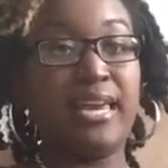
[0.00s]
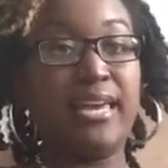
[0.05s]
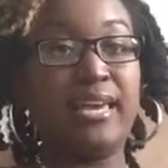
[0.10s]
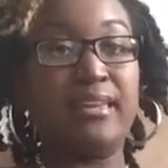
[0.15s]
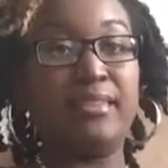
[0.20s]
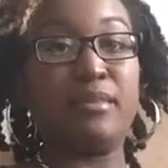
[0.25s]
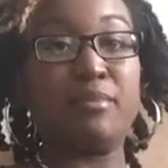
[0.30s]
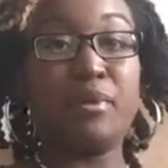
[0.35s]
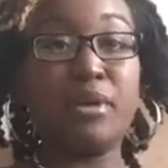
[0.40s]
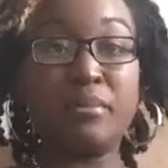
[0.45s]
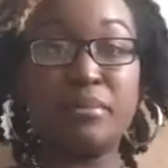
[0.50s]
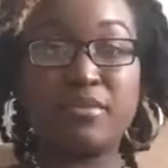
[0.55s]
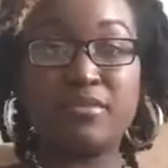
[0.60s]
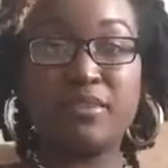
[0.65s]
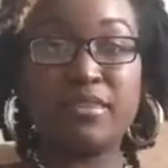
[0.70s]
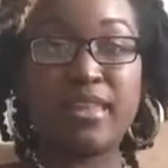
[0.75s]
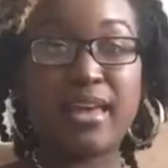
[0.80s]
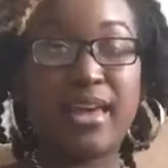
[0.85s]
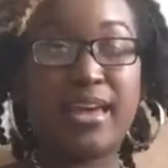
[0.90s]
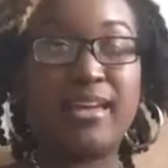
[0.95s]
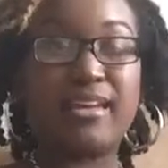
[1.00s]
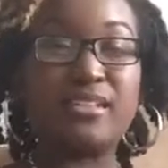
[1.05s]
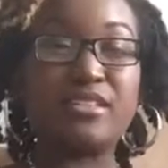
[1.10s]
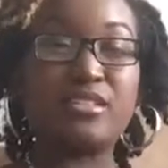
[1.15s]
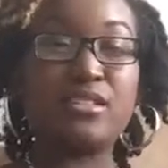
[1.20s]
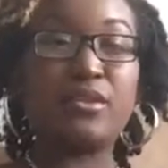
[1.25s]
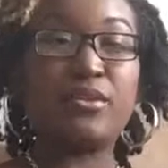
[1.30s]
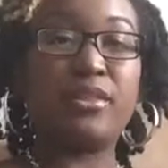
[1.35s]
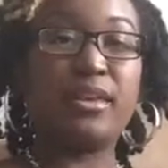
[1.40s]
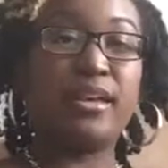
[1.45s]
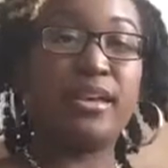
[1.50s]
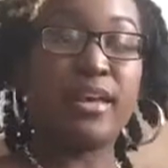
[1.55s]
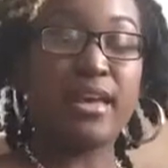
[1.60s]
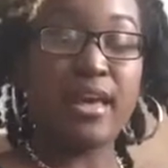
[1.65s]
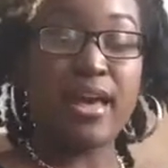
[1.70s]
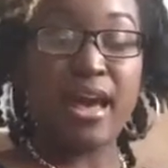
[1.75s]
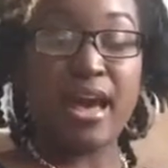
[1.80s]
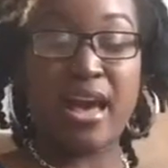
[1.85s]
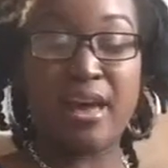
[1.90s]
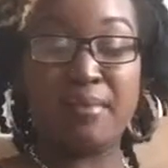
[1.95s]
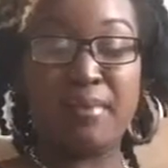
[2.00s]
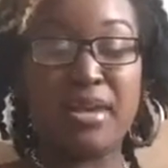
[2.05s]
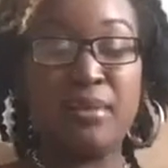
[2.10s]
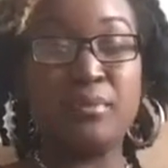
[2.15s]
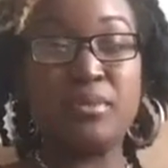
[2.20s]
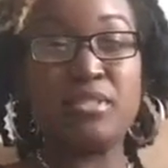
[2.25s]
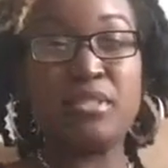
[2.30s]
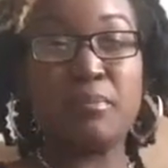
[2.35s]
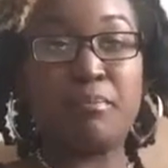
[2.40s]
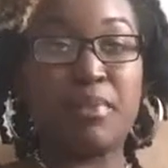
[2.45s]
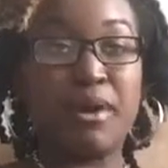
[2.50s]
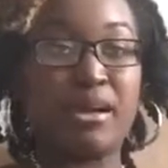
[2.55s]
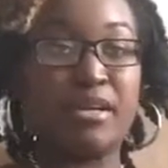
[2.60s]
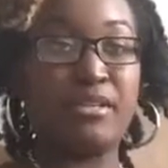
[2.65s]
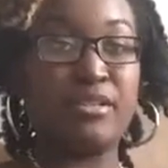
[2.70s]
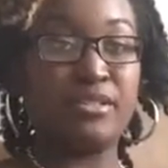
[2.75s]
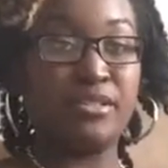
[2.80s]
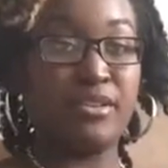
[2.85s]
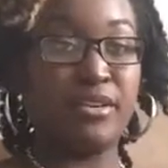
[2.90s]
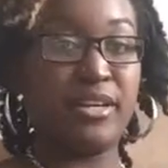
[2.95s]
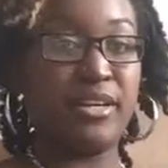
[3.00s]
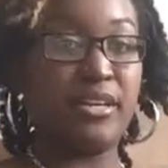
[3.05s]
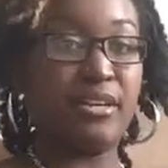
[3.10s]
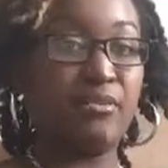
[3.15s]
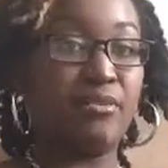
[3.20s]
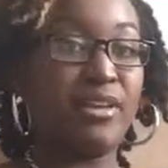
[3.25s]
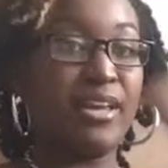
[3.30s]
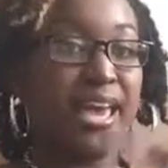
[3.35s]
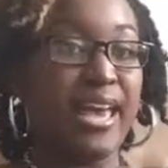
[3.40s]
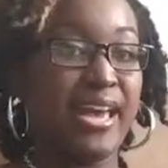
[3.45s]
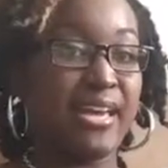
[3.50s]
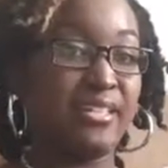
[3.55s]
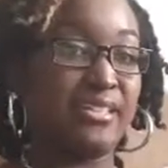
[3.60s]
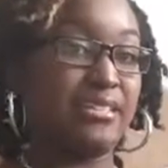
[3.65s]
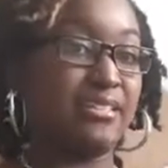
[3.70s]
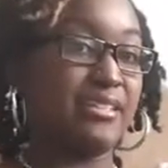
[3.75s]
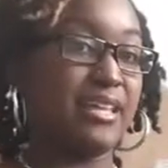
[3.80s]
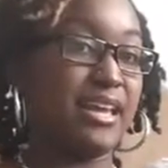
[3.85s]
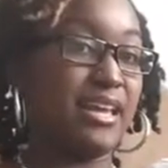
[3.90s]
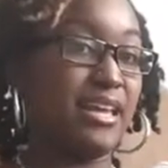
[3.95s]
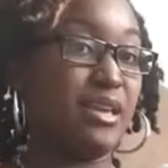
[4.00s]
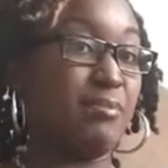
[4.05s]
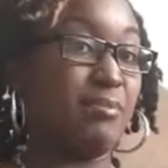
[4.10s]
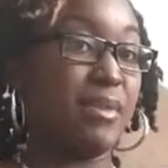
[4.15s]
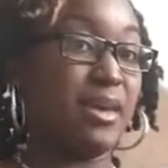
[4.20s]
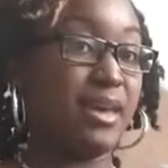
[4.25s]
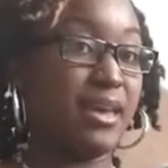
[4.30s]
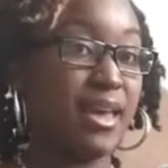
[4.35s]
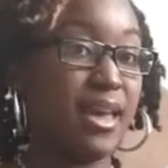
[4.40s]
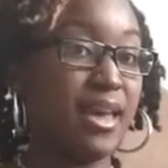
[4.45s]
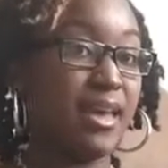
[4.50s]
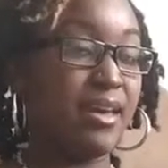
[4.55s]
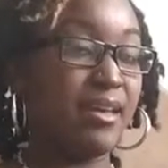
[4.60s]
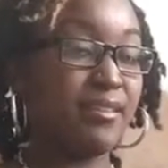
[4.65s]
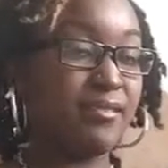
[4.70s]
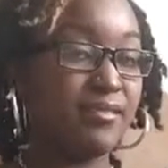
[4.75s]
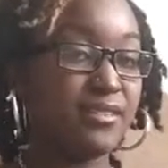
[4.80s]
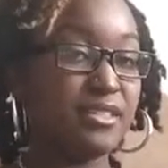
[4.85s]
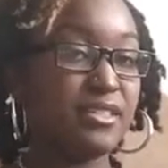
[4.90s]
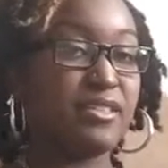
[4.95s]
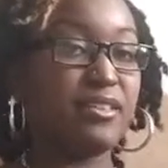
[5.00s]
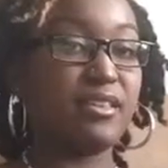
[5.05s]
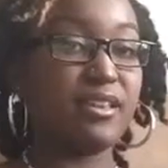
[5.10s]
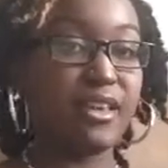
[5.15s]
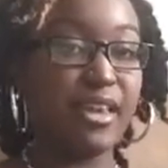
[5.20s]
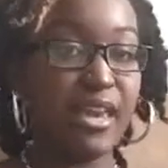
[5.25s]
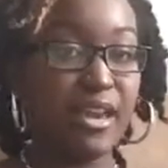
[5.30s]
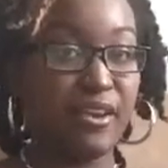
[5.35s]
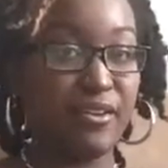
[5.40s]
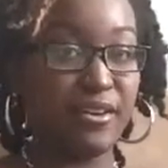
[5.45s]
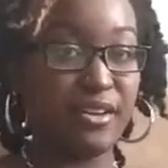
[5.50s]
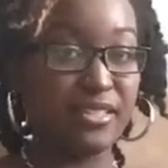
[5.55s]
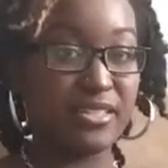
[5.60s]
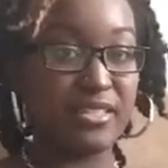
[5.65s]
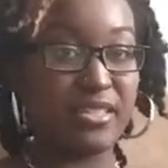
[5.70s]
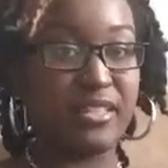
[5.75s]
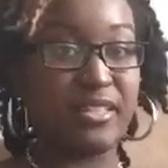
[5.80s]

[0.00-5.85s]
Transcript: And the purpose for that is so that I'm able to monitor any reactions that he may have to the carrots.